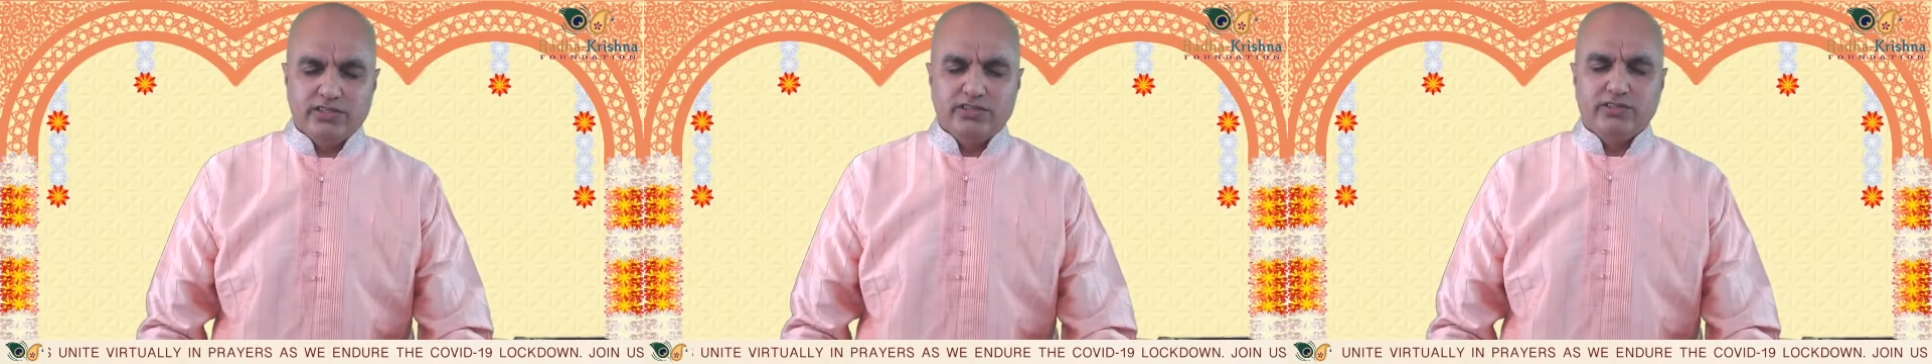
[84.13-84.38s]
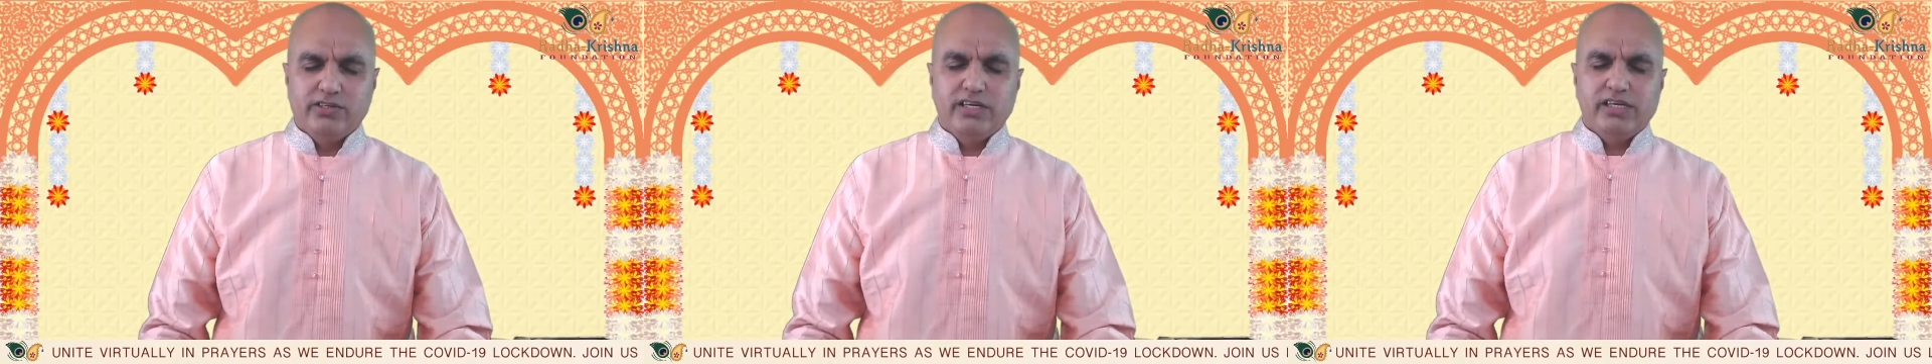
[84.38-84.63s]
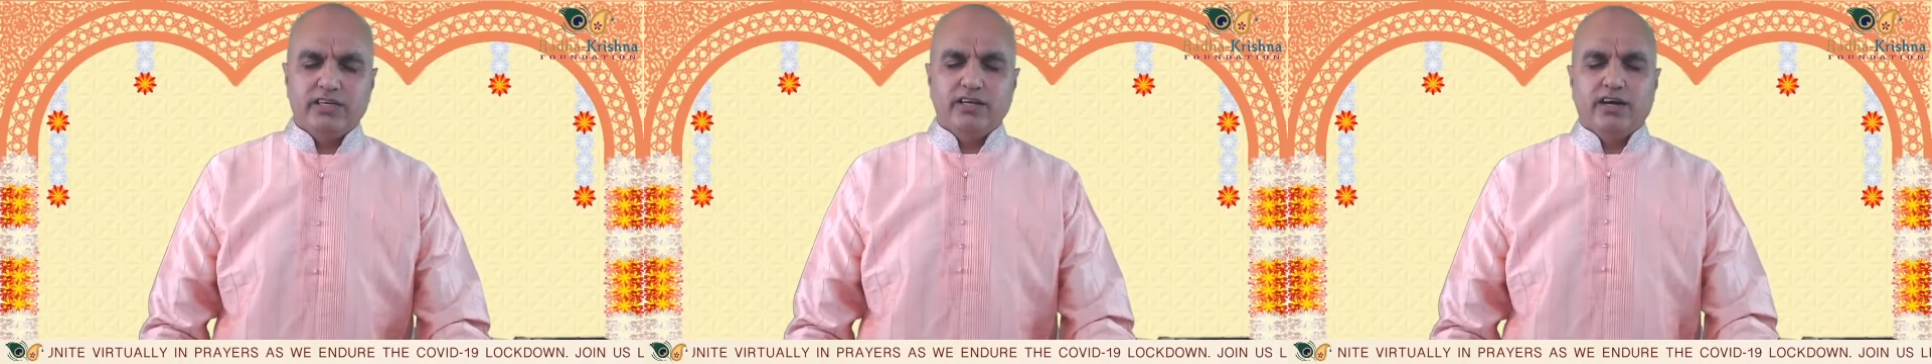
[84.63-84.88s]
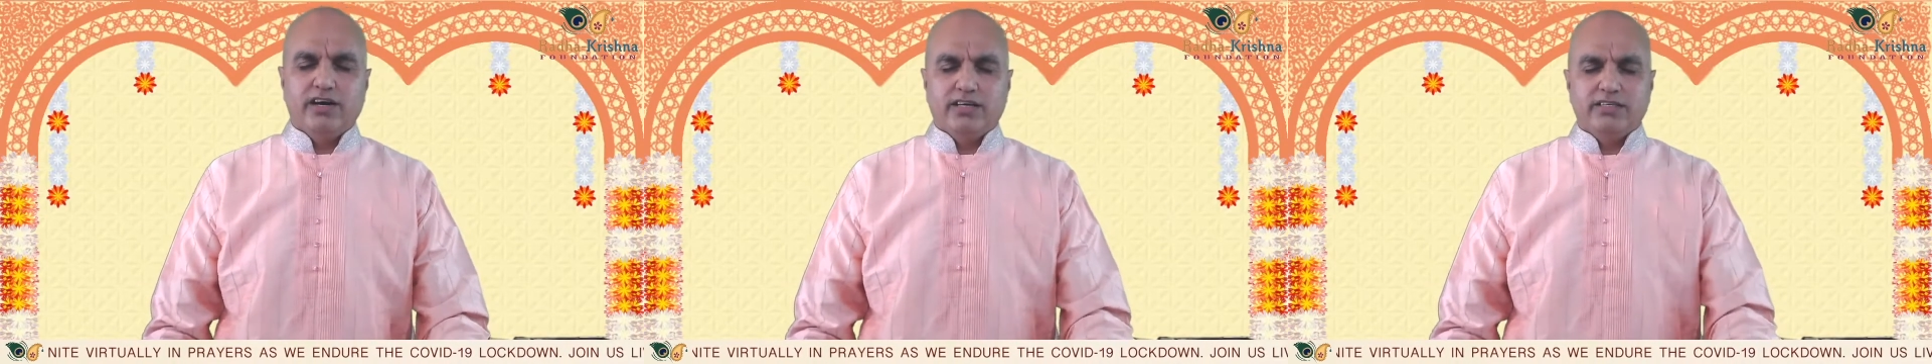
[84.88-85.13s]
and you need
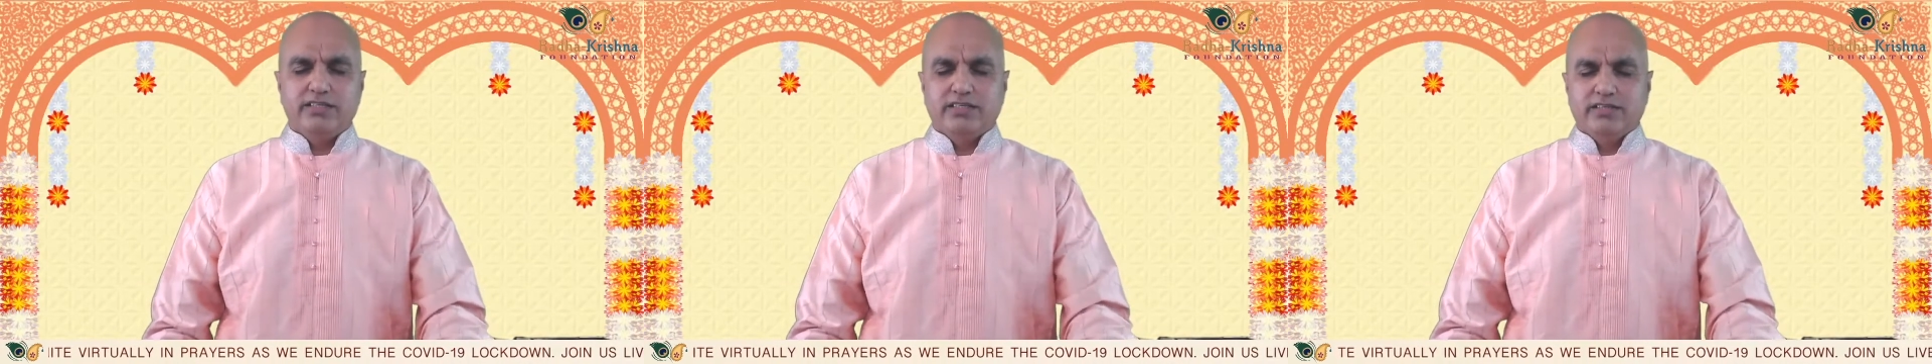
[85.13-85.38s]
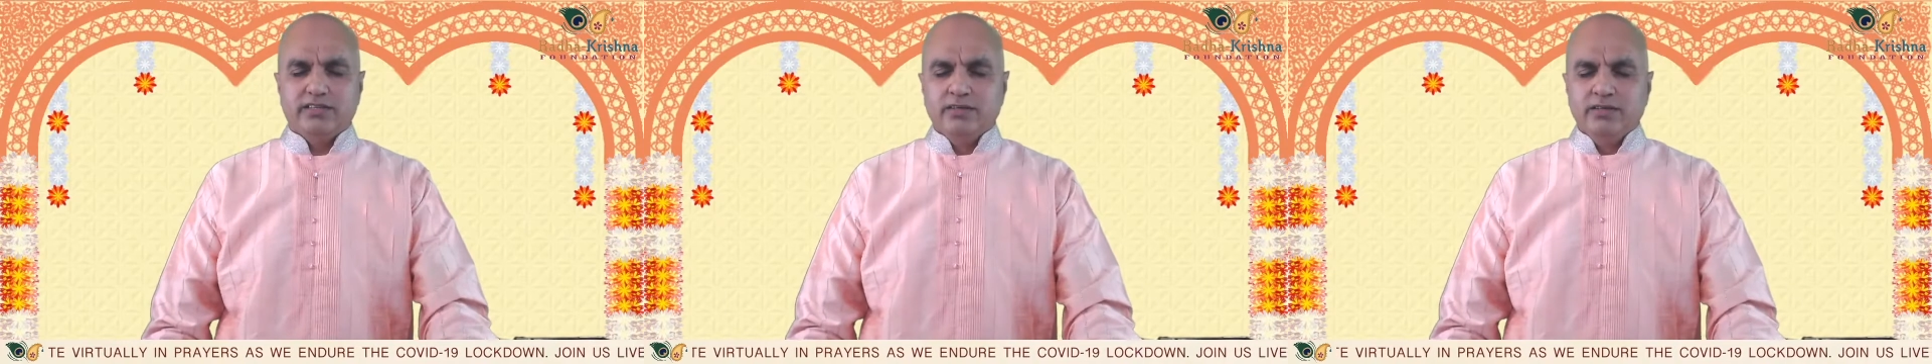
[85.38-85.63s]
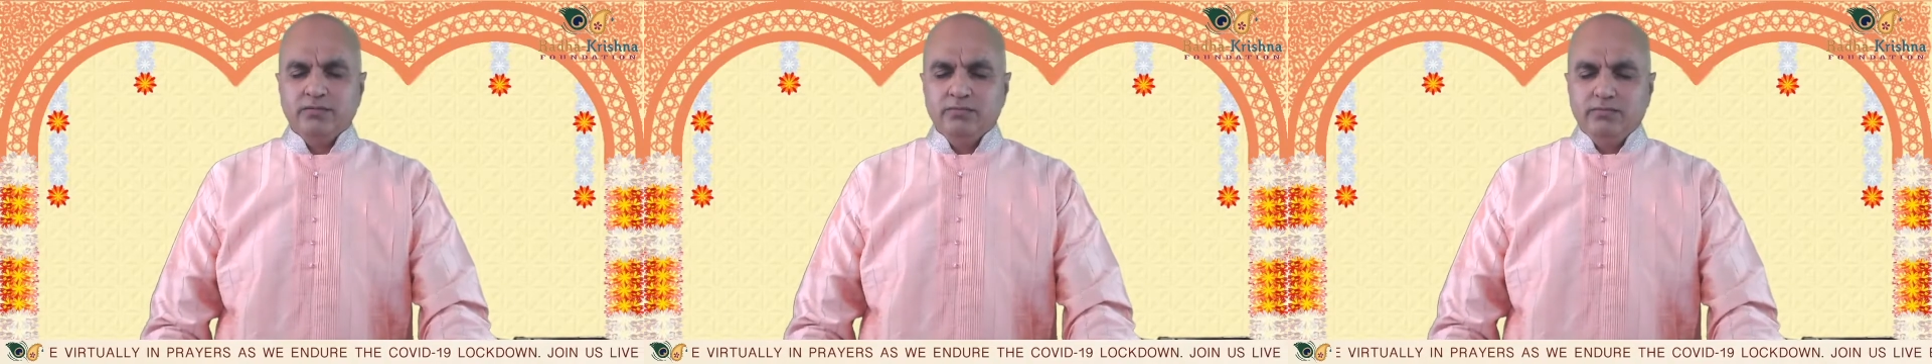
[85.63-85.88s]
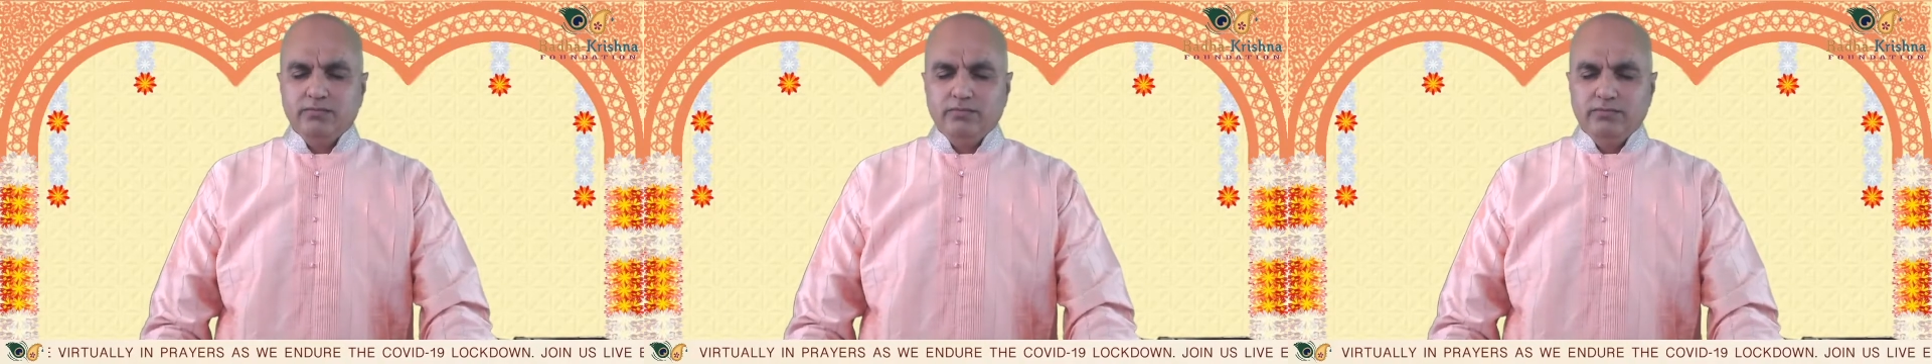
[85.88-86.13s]
God's
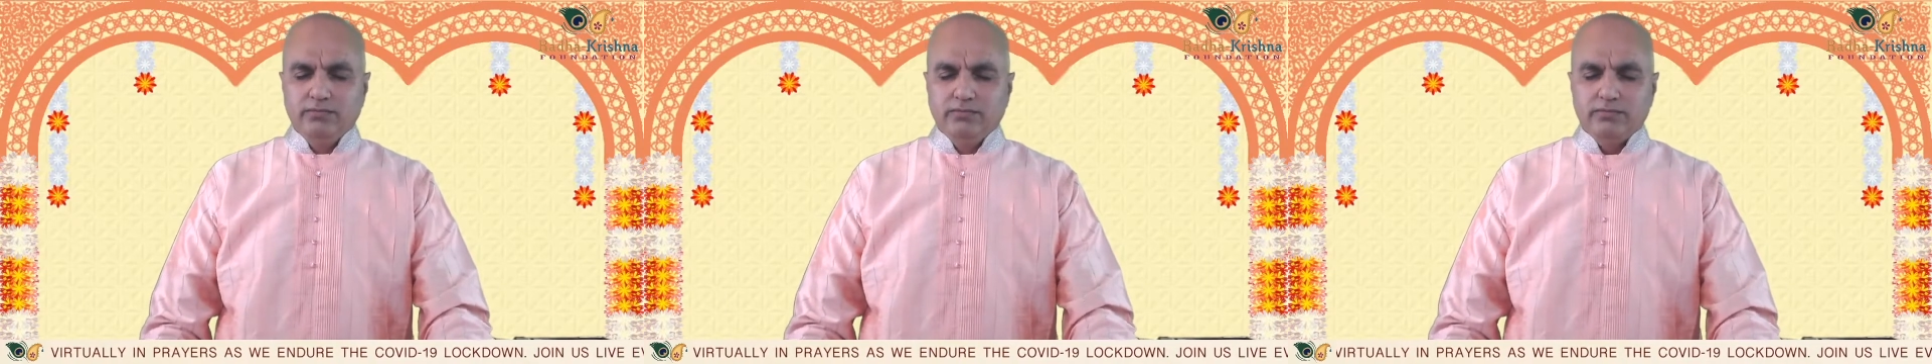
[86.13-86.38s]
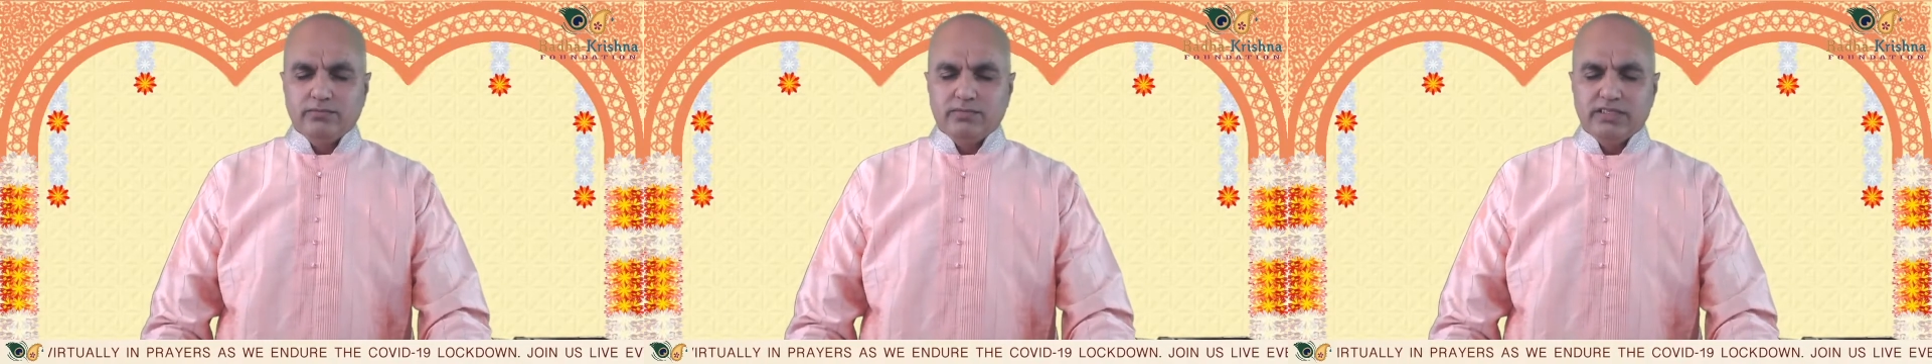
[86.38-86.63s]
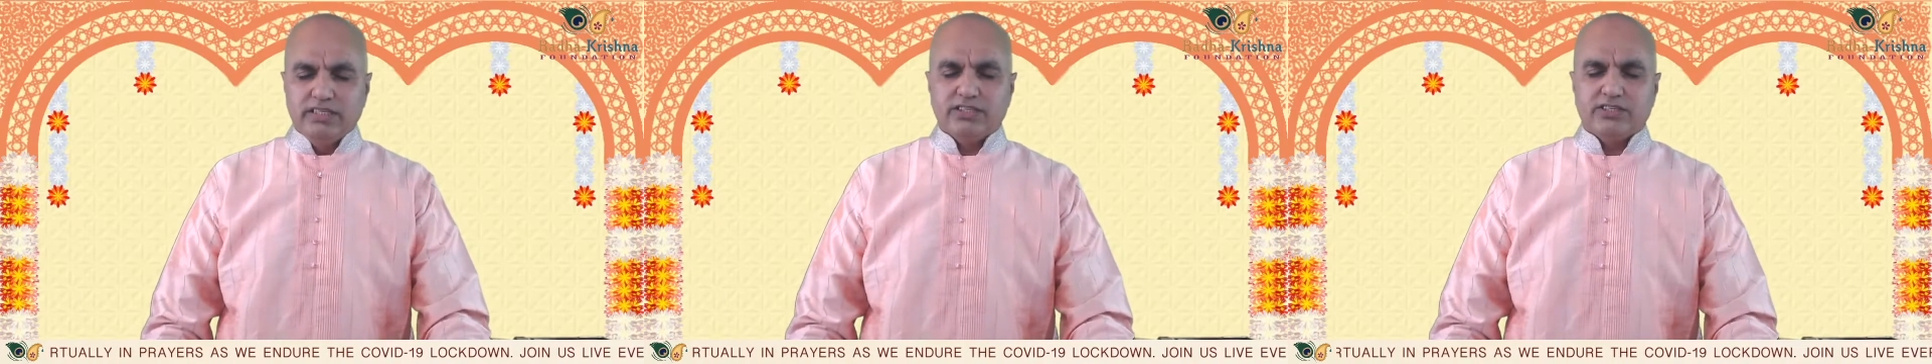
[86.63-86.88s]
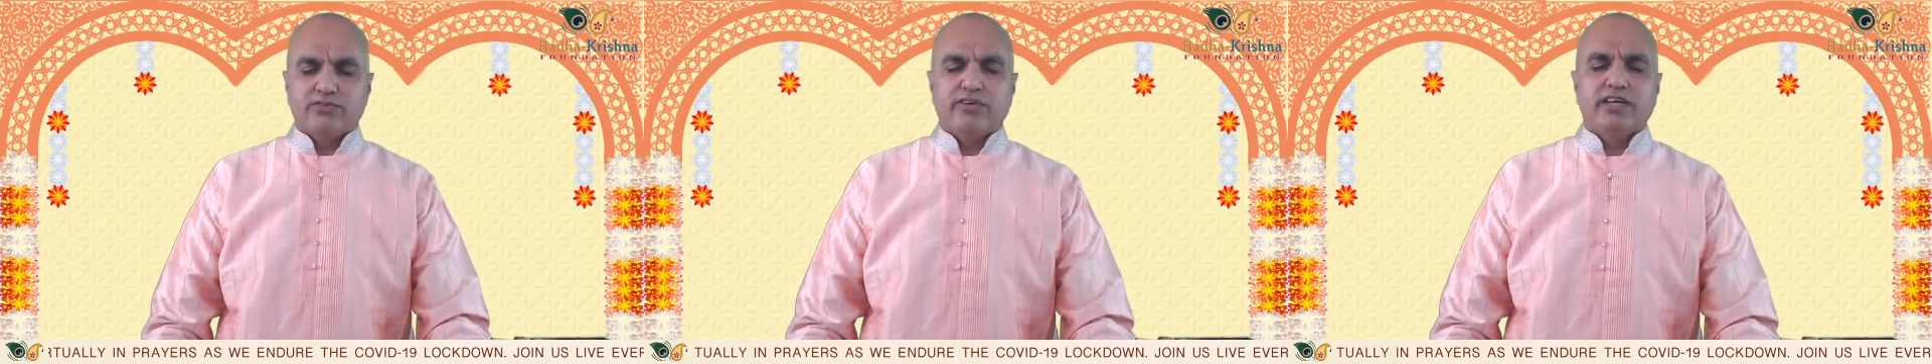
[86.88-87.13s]

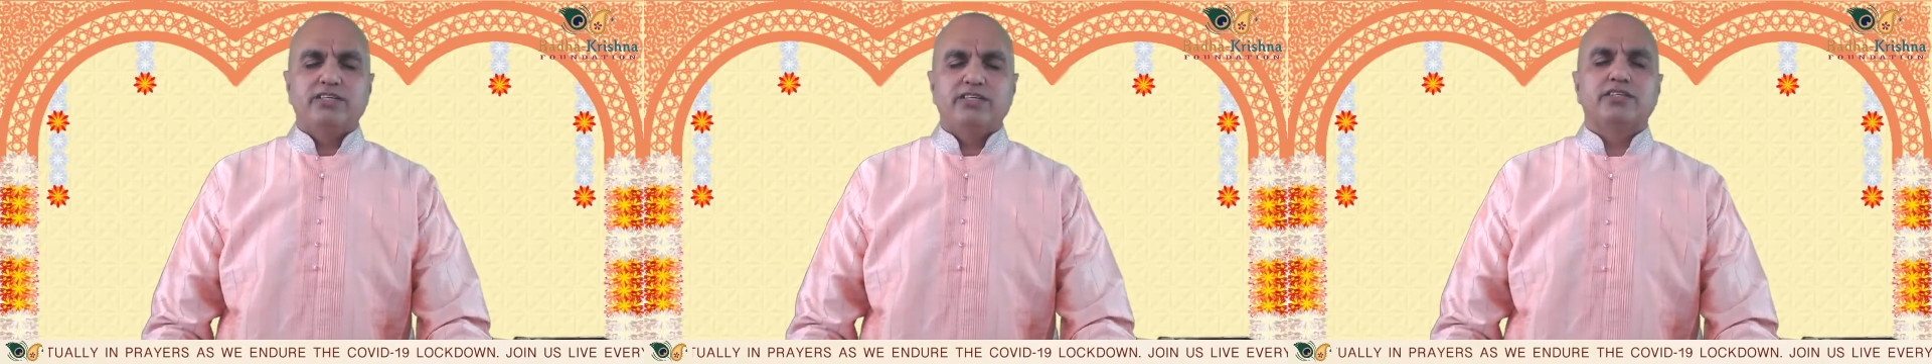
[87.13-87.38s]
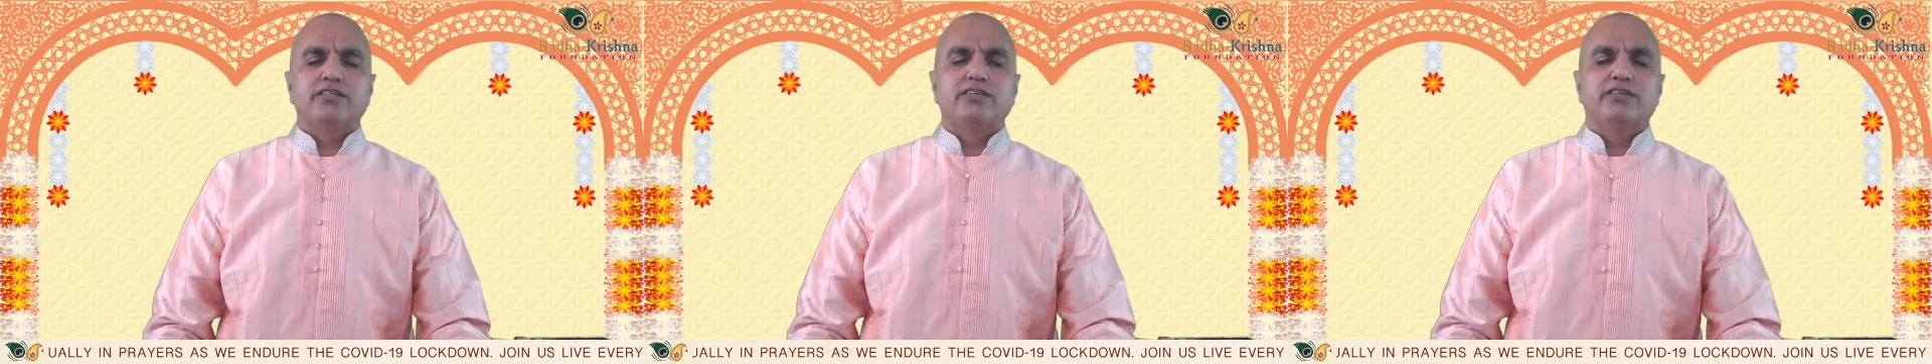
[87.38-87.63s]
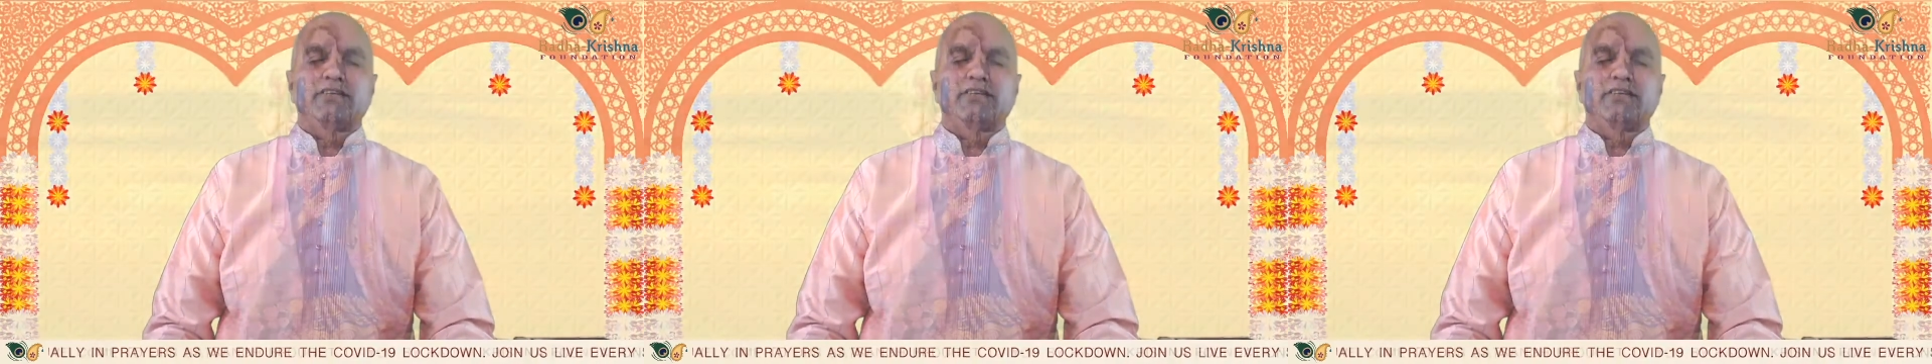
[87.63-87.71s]
intervention,